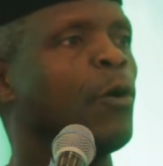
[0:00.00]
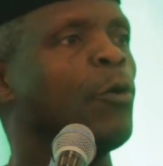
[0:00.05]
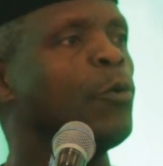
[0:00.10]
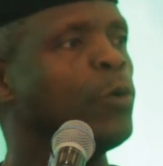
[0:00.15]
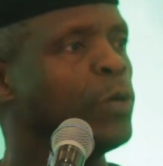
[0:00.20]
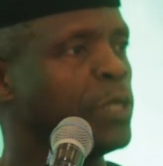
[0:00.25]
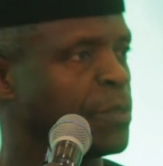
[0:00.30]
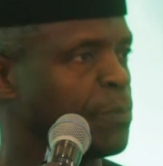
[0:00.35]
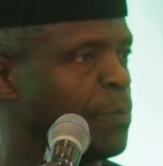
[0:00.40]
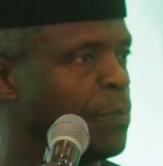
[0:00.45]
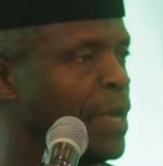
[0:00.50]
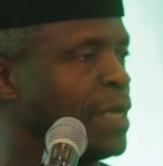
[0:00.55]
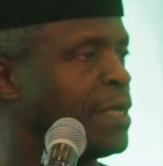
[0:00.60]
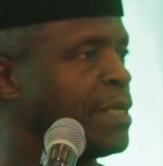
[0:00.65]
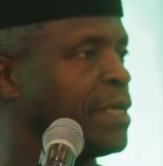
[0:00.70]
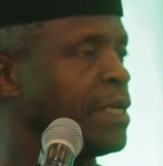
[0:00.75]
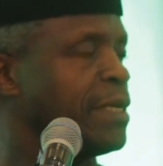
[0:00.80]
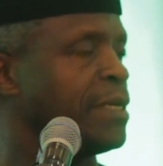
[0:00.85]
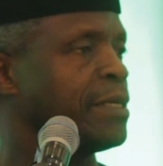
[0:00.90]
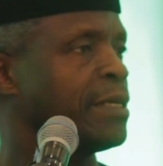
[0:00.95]
who is spending
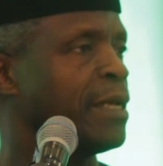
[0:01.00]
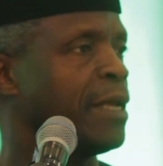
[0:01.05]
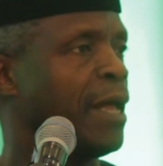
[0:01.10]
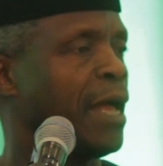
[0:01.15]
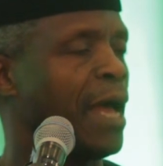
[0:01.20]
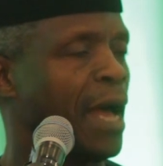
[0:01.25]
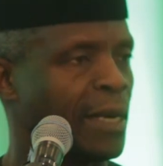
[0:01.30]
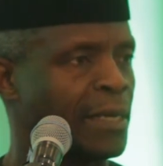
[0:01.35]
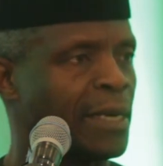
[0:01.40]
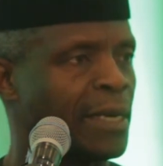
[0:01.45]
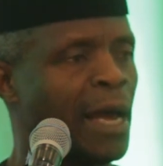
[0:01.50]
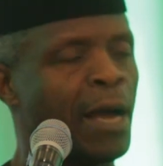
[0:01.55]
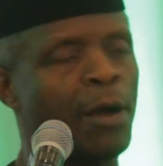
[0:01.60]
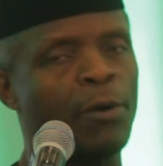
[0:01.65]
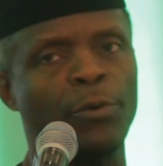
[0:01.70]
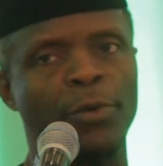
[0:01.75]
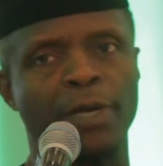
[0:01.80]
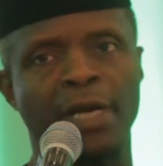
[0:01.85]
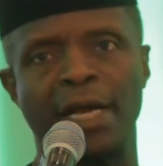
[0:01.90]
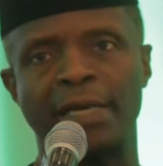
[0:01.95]
it, and
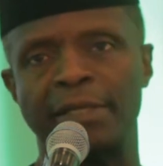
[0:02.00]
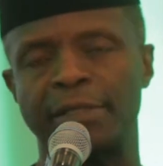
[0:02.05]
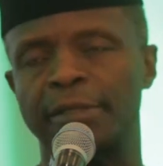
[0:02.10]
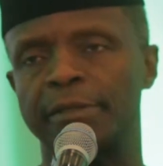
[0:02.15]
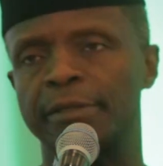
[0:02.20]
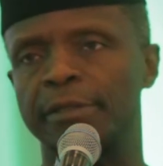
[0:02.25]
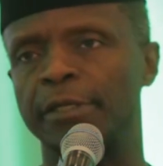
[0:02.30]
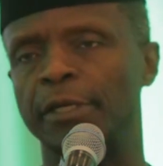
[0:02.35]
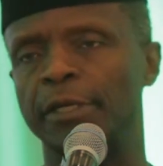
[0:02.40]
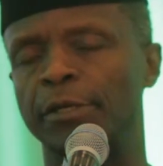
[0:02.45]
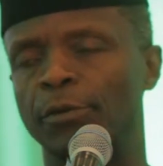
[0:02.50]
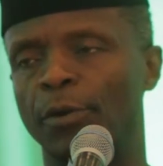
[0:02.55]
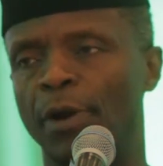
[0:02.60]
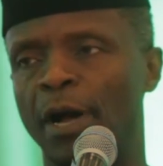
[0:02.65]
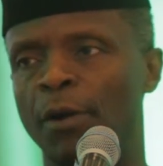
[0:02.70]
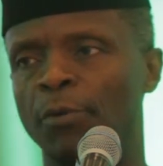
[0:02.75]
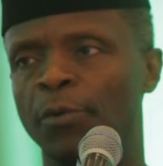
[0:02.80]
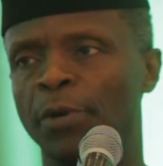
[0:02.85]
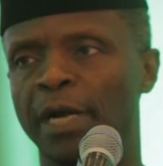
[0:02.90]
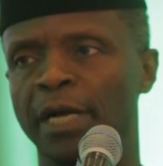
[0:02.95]
how we can,
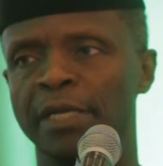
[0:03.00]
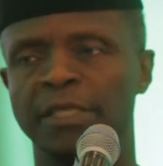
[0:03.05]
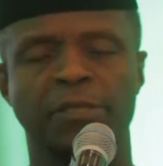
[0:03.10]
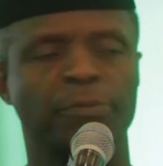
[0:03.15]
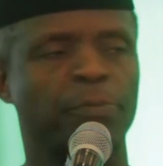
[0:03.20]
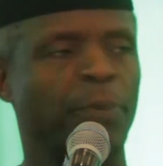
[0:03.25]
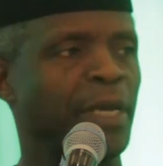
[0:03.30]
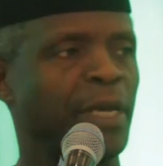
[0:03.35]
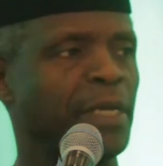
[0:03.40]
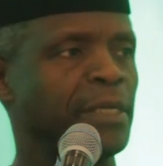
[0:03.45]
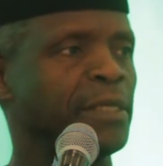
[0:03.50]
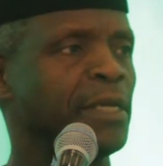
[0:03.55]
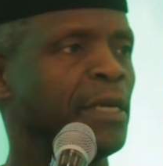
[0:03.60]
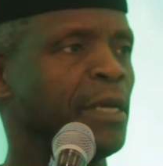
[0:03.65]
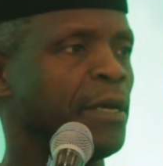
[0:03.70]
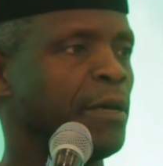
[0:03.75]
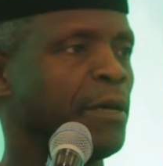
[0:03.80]
how we can spend